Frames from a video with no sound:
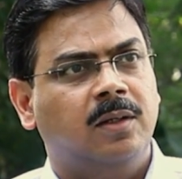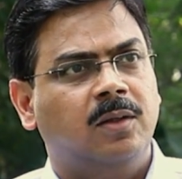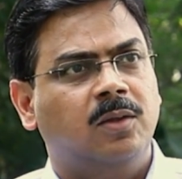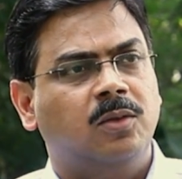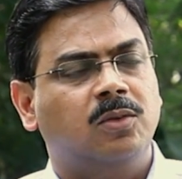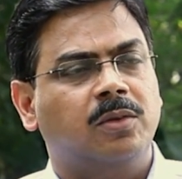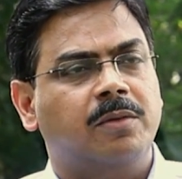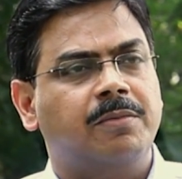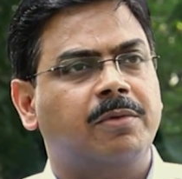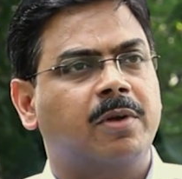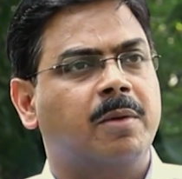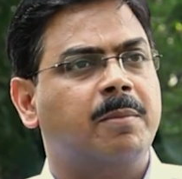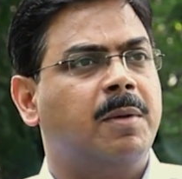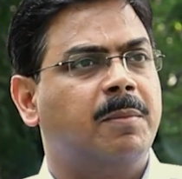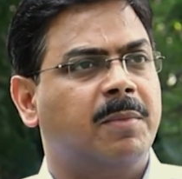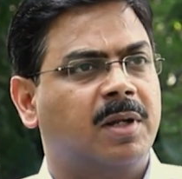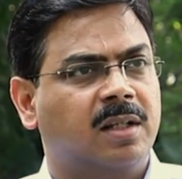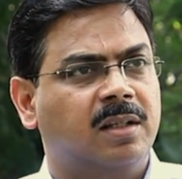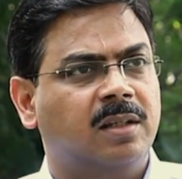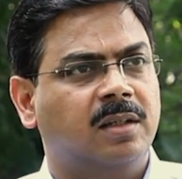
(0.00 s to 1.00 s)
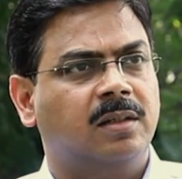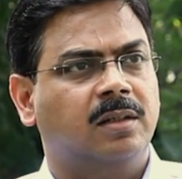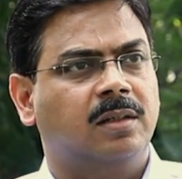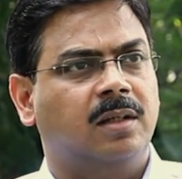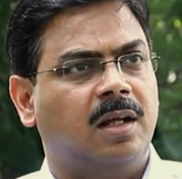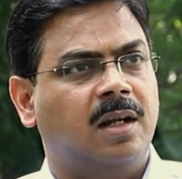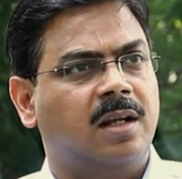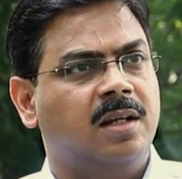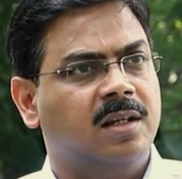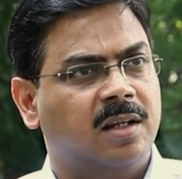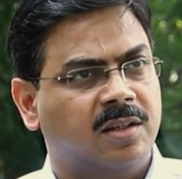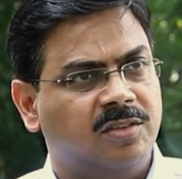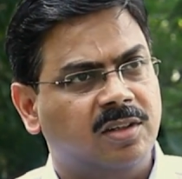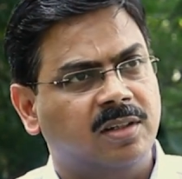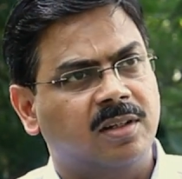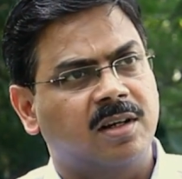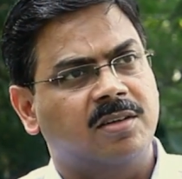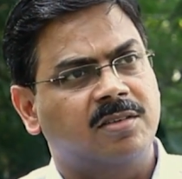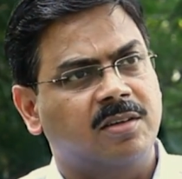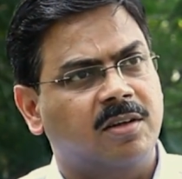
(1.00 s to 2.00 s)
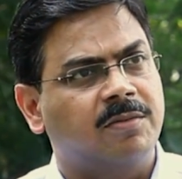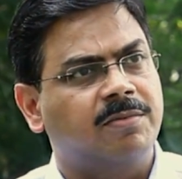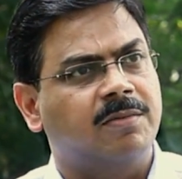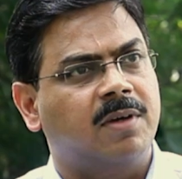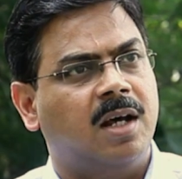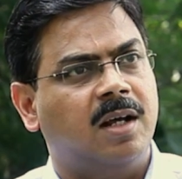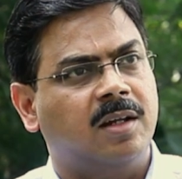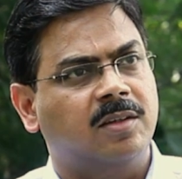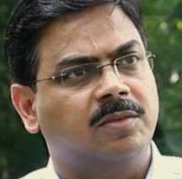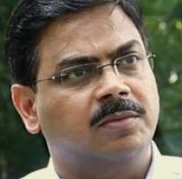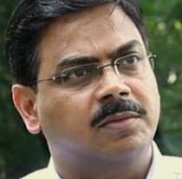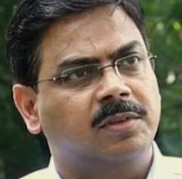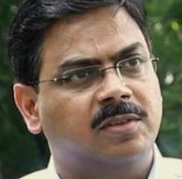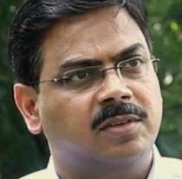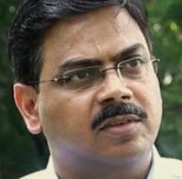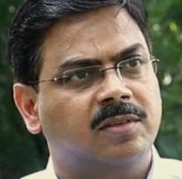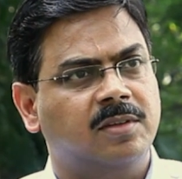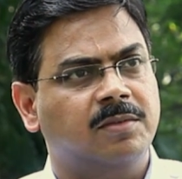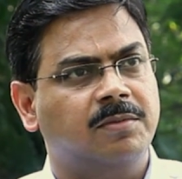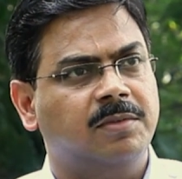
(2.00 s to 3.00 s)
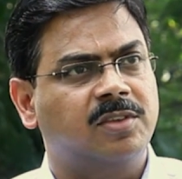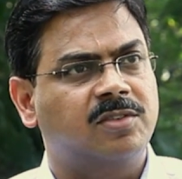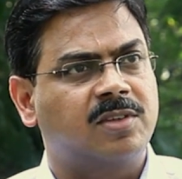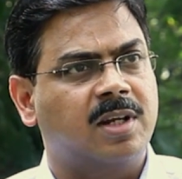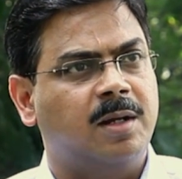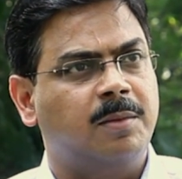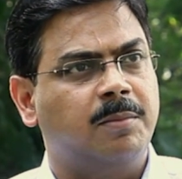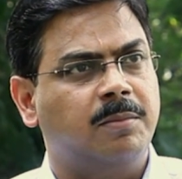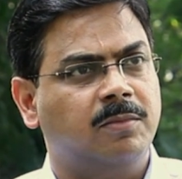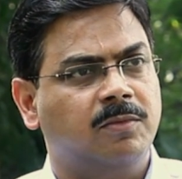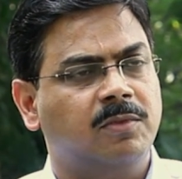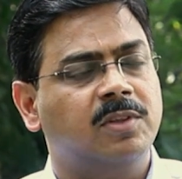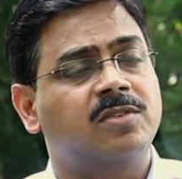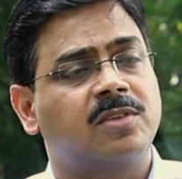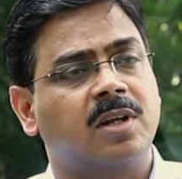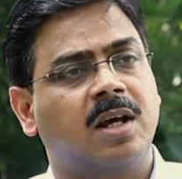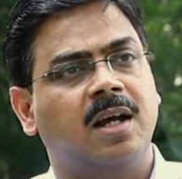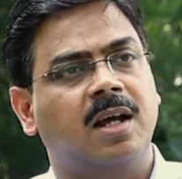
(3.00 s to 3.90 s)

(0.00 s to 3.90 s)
So if you remember the earlier generation of cars, which is the Vista, and Vista